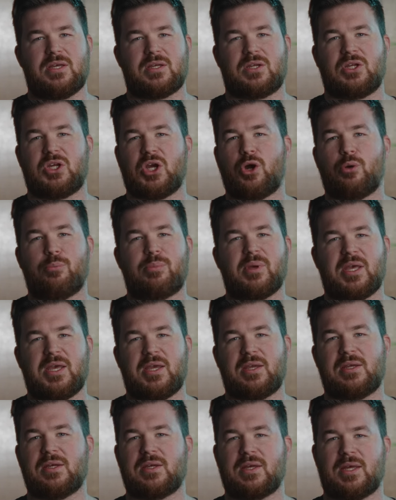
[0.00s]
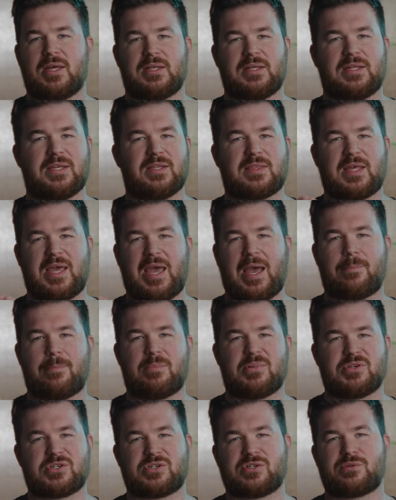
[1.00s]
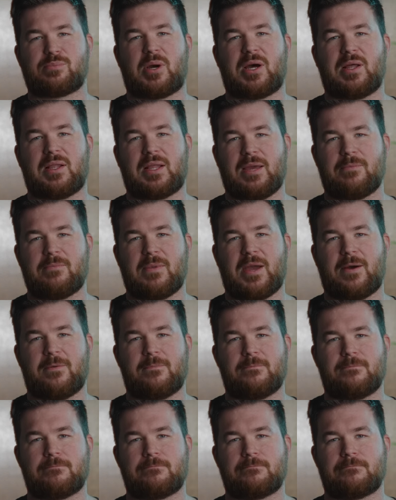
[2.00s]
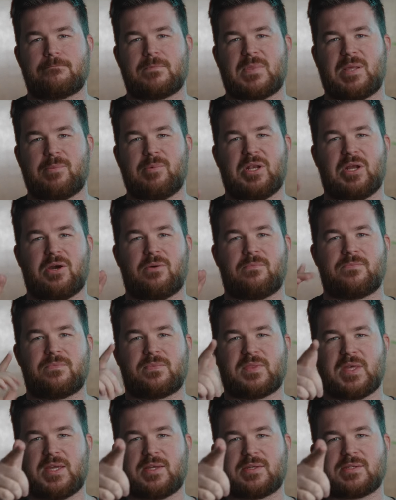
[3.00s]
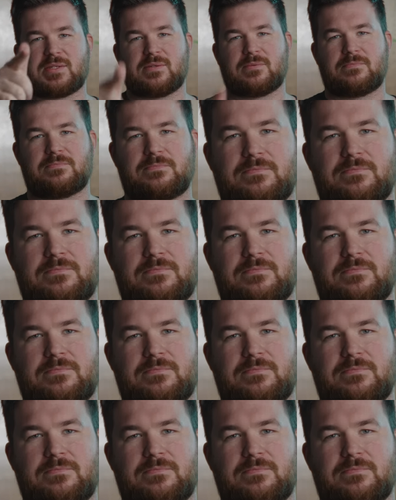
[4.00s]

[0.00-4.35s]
go big, and get the Aputure Spotlight Mount? Let me know. Thanks.